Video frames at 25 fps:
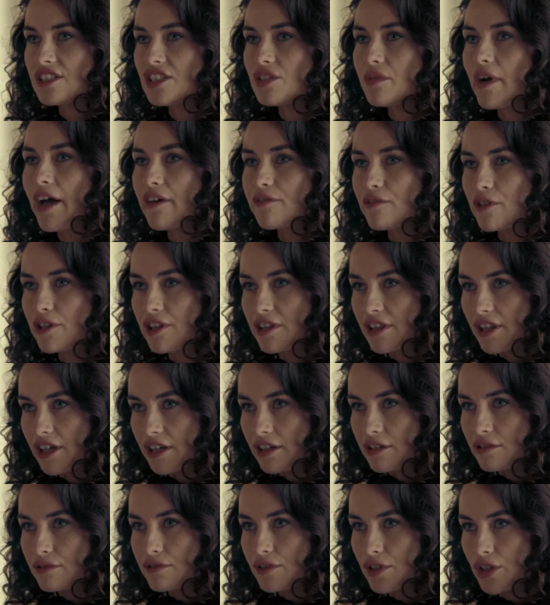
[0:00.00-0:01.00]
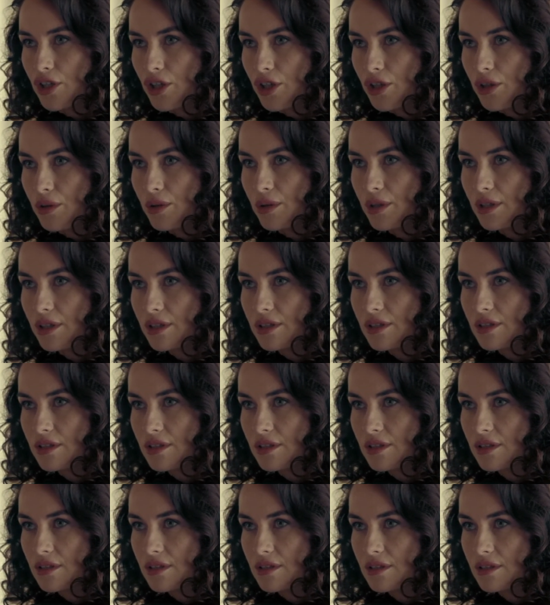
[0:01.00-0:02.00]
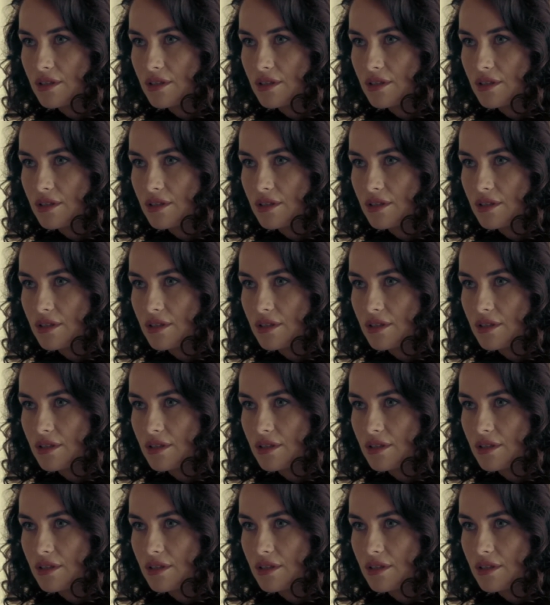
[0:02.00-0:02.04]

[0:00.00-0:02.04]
do everything for you. Permit me to